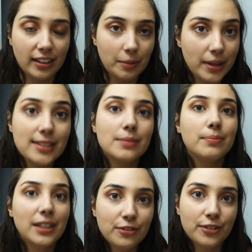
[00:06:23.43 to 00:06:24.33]
It makes
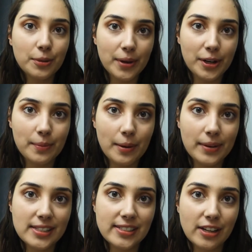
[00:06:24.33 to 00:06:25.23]
me feel better about
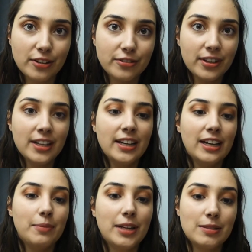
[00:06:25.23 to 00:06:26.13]
myself.
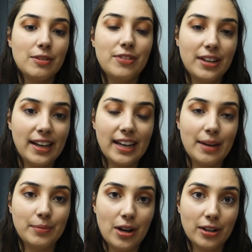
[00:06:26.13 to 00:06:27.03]
It makes me feel like
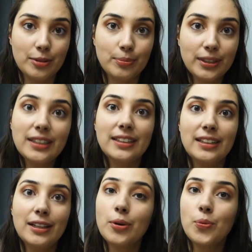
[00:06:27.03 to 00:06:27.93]
I'm not
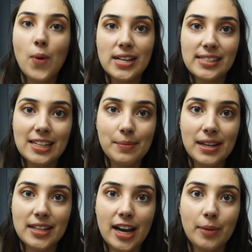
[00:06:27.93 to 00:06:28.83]
completely wasting my
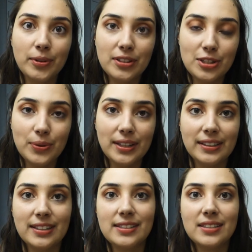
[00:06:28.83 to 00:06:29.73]
time with doing
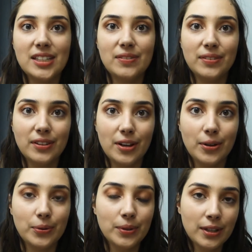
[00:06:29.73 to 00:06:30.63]
this, even
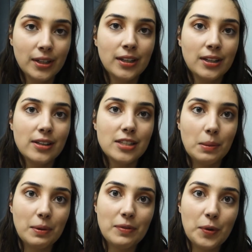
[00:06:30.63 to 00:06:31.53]
though some
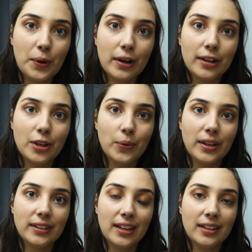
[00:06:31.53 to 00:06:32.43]
of you are
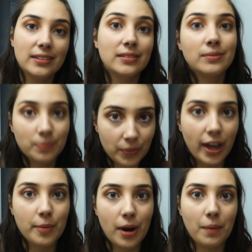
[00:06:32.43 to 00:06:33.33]
arguing that
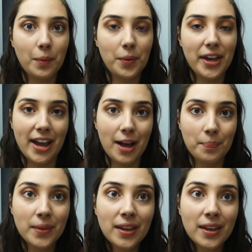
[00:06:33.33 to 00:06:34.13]
I probably am.